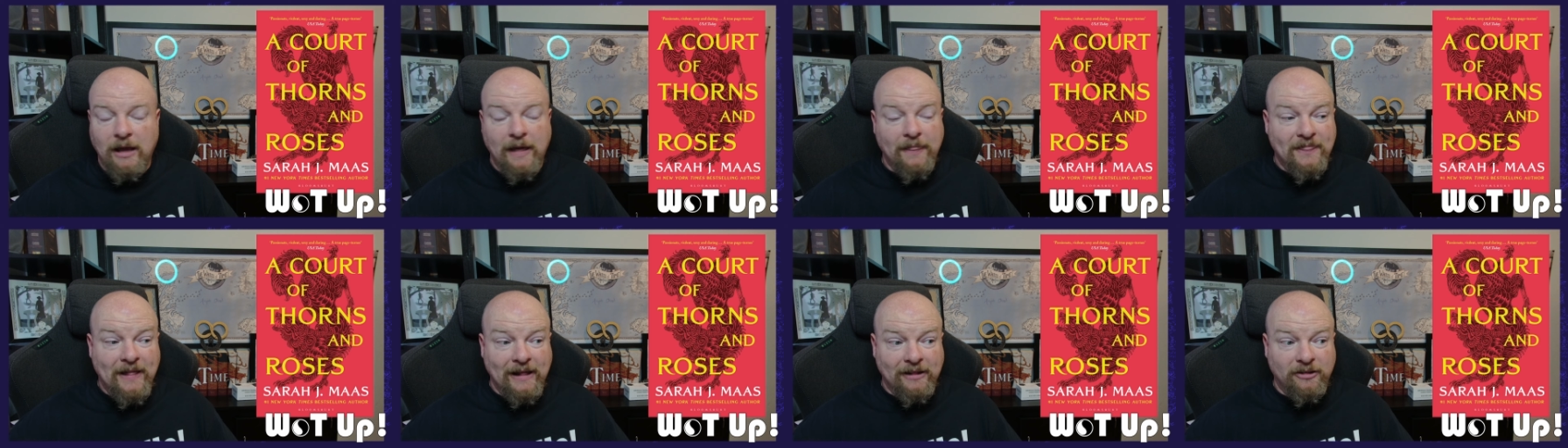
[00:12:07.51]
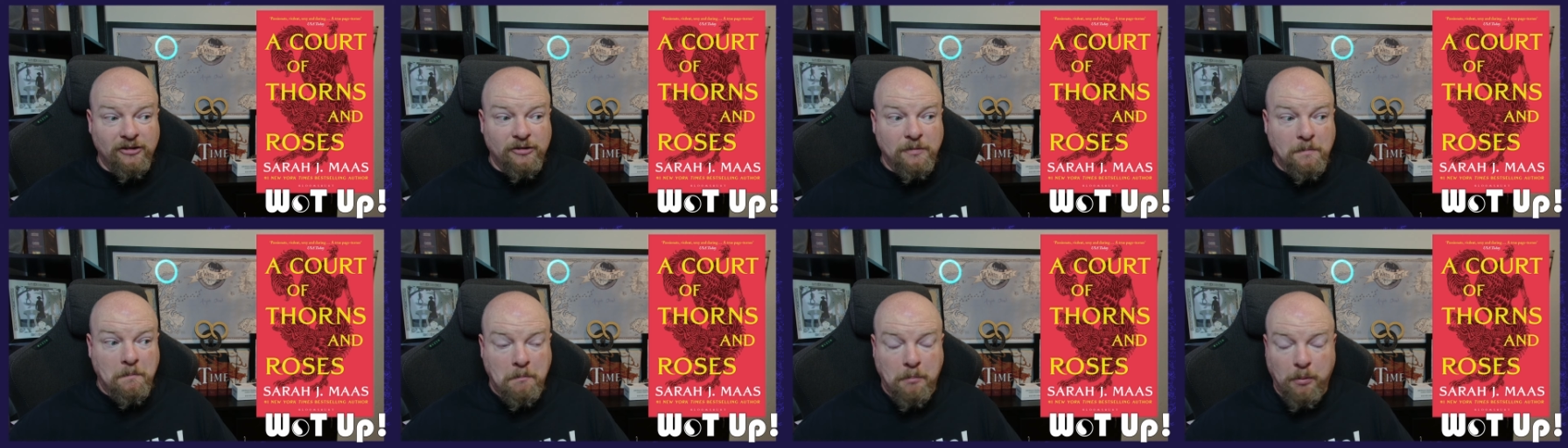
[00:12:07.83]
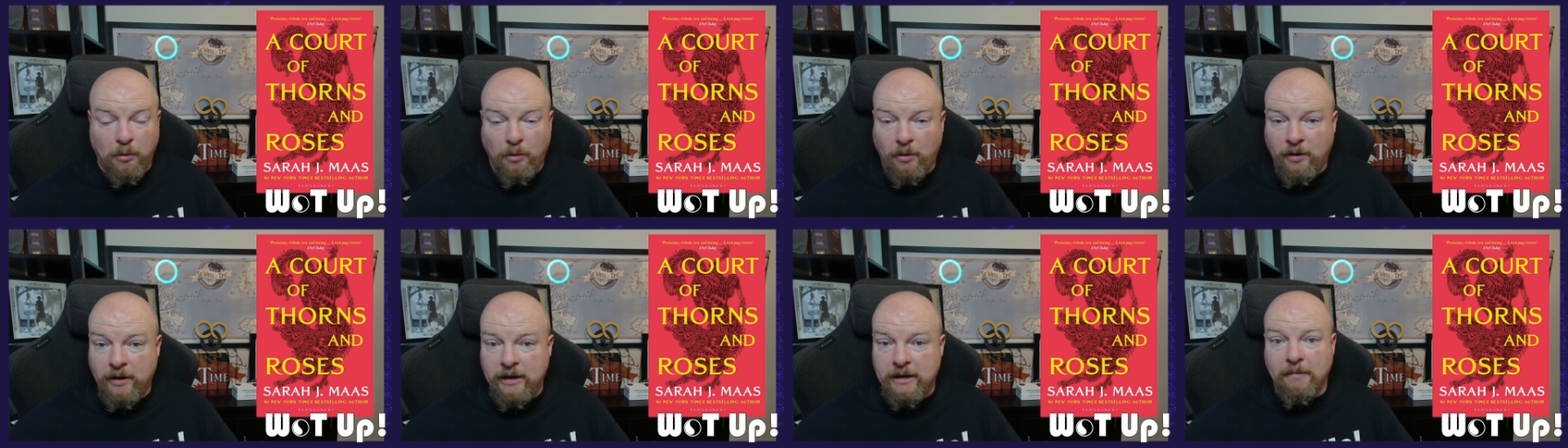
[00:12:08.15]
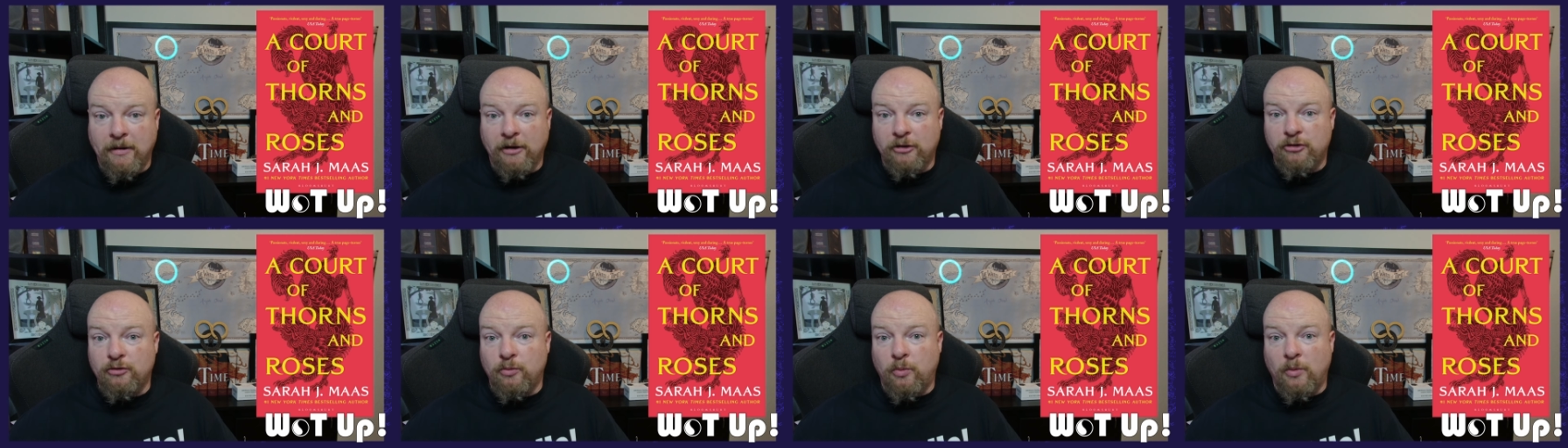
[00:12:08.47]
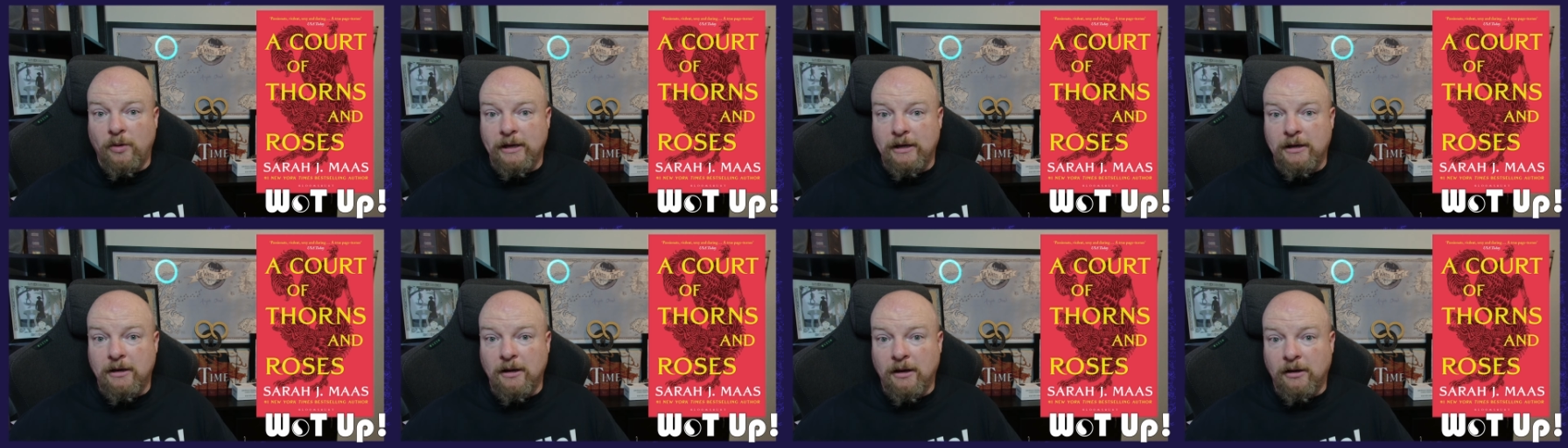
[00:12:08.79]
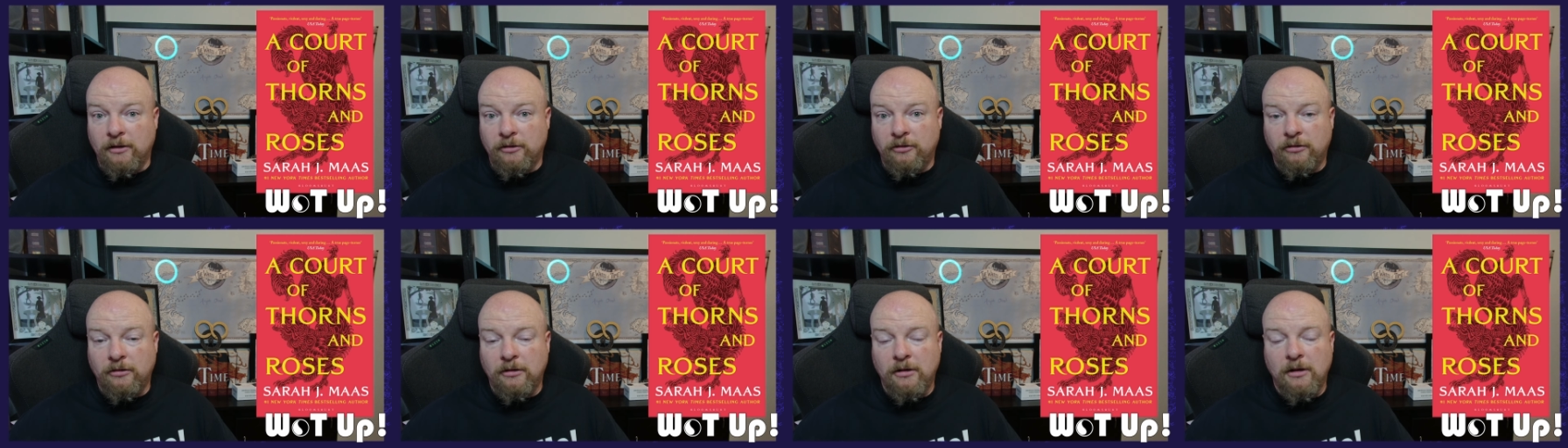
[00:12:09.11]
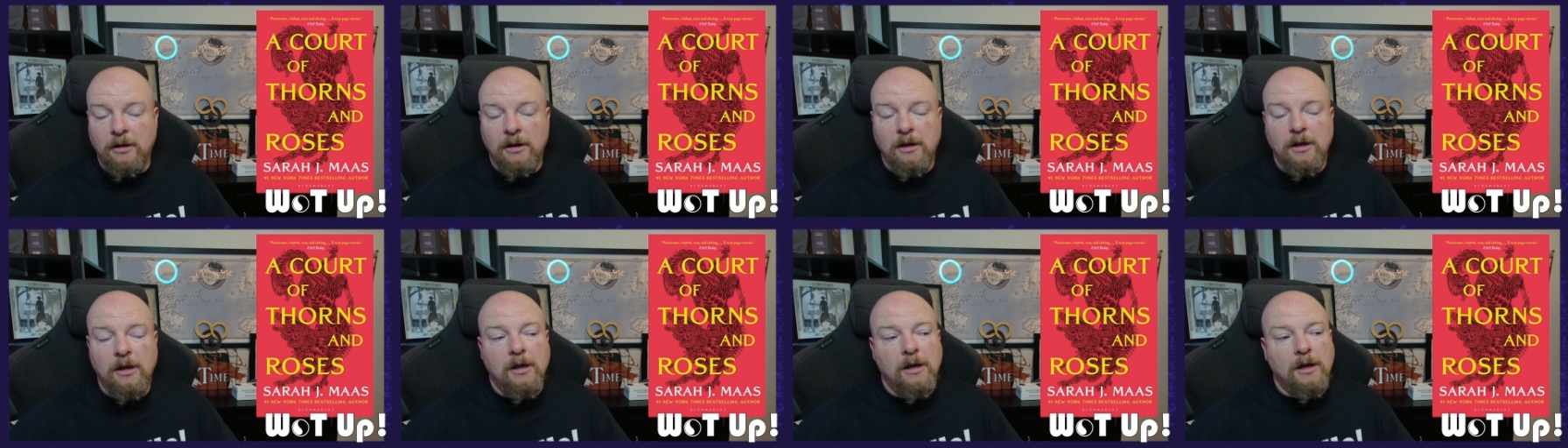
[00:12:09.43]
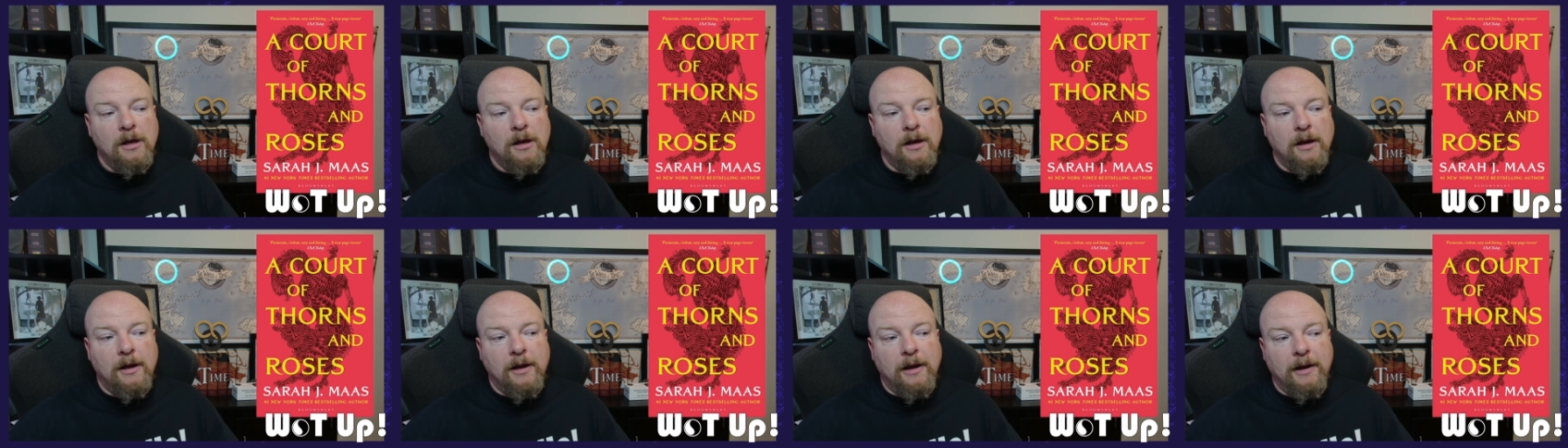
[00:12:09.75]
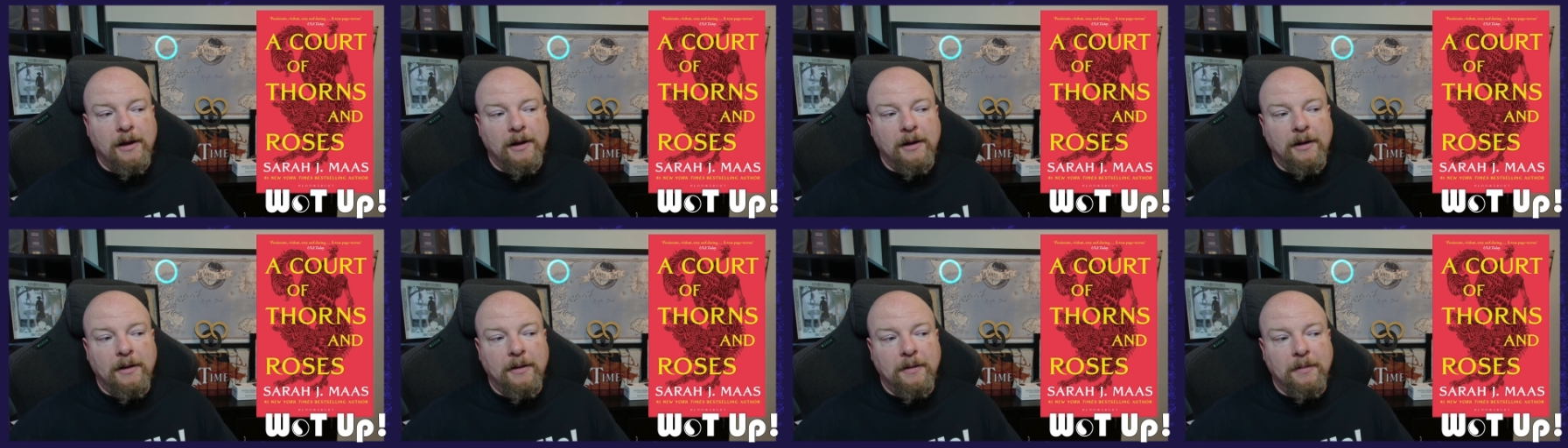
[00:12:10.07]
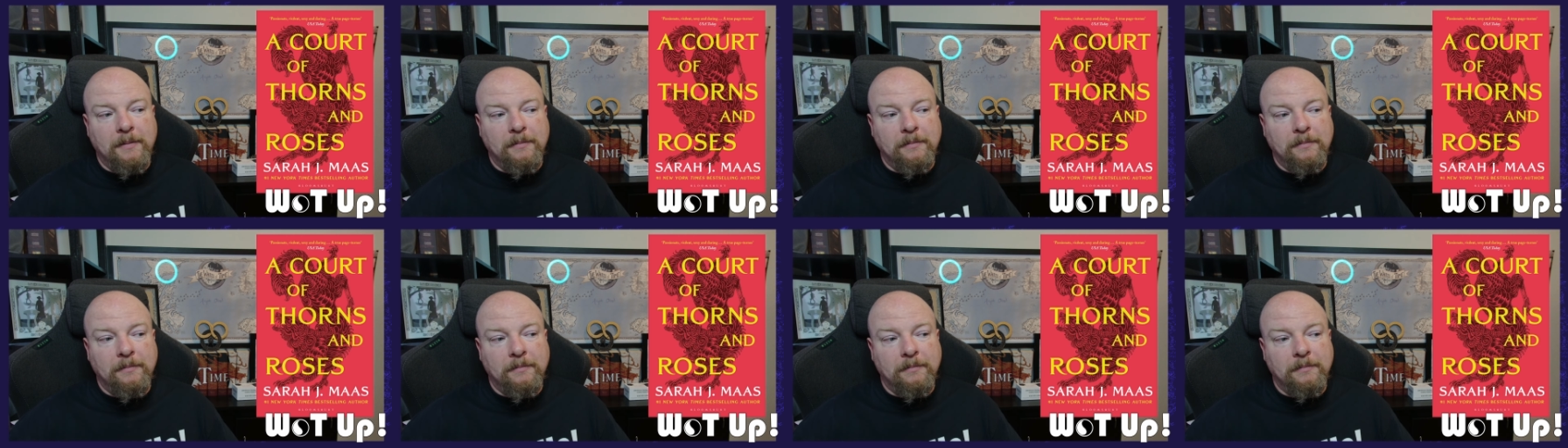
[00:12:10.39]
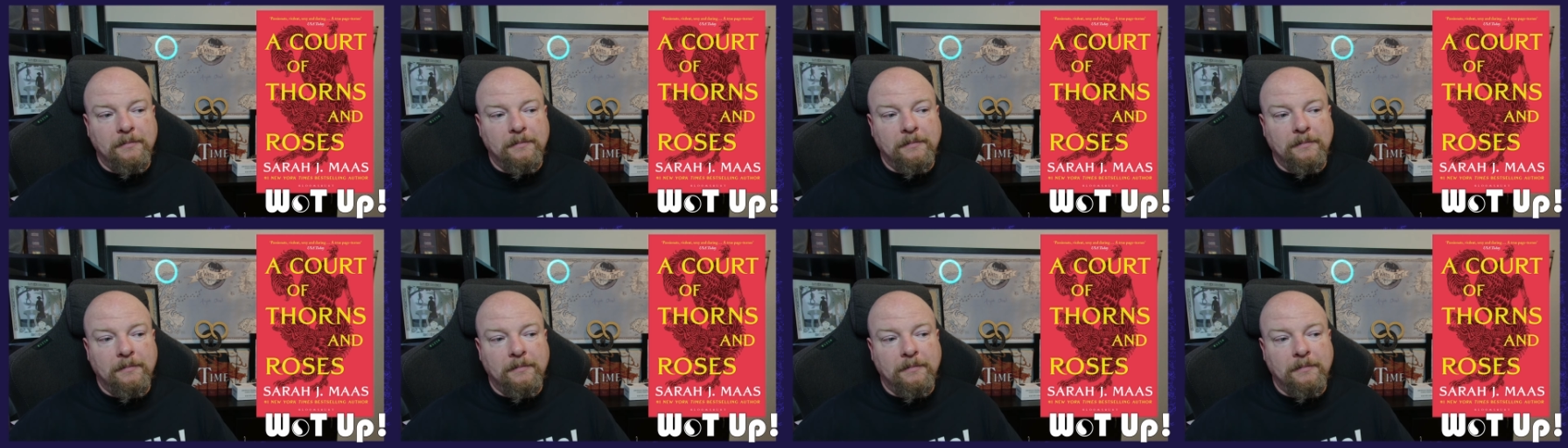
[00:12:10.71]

That's pretty much what he does. Um...